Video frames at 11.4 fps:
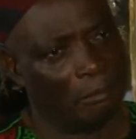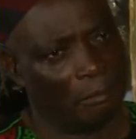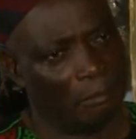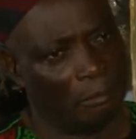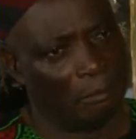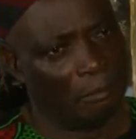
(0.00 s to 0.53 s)

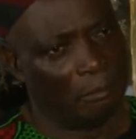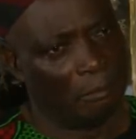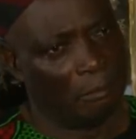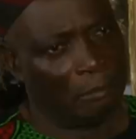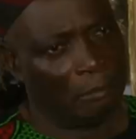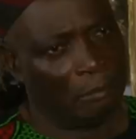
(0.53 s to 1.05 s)

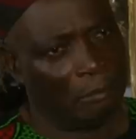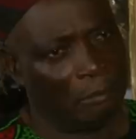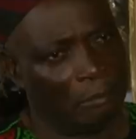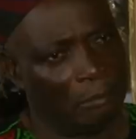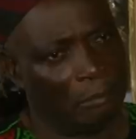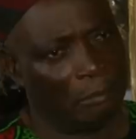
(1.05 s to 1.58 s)

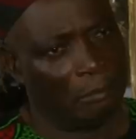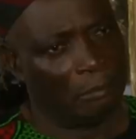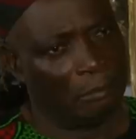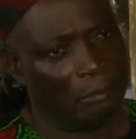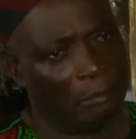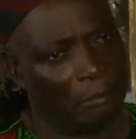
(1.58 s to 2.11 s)

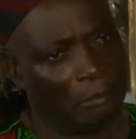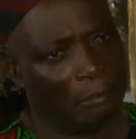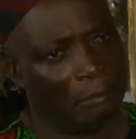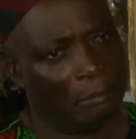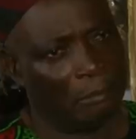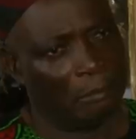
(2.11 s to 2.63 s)

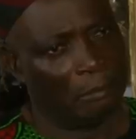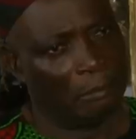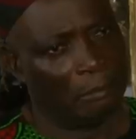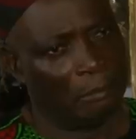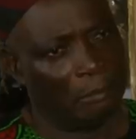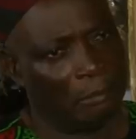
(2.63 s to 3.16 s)

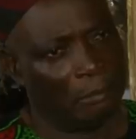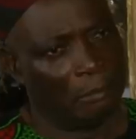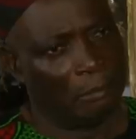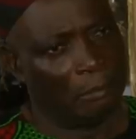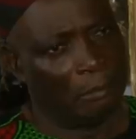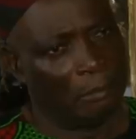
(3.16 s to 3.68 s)
[no speech]